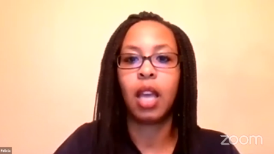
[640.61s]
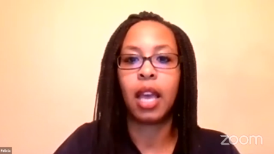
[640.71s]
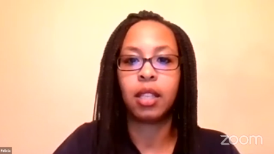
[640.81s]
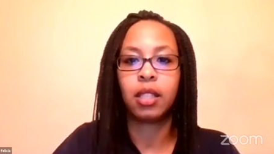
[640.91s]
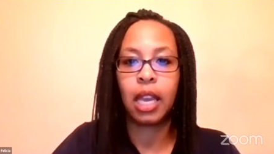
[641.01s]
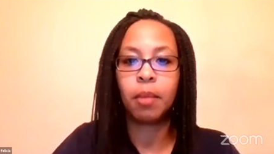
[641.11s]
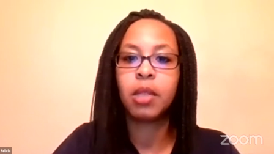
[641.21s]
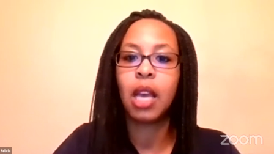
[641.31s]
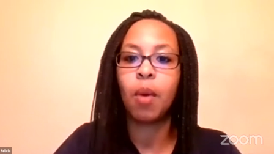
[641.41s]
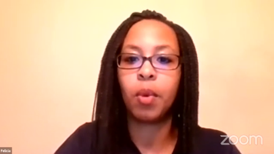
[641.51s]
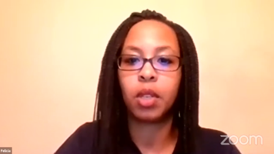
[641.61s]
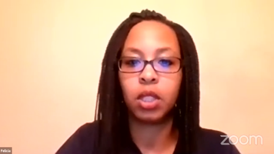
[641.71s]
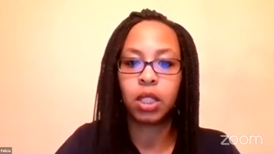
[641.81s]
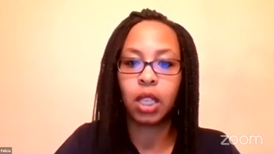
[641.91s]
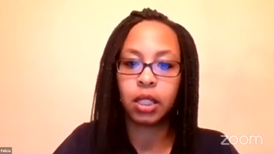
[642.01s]
At the same time, we're
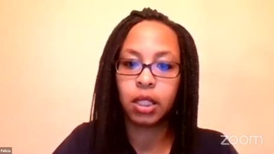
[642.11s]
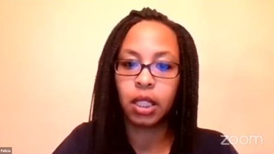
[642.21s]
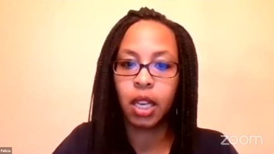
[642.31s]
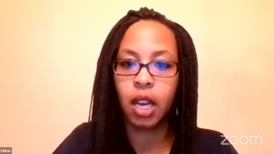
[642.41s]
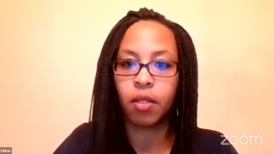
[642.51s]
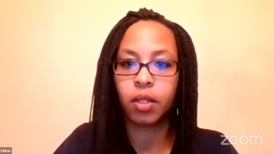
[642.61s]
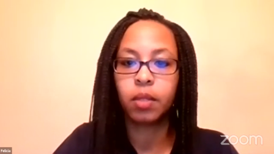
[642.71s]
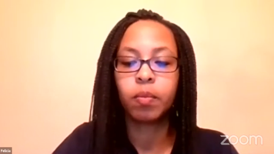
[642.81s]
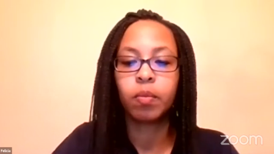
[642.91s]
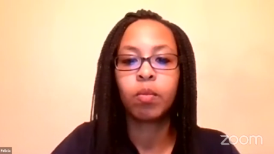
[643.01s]
discussing the cover.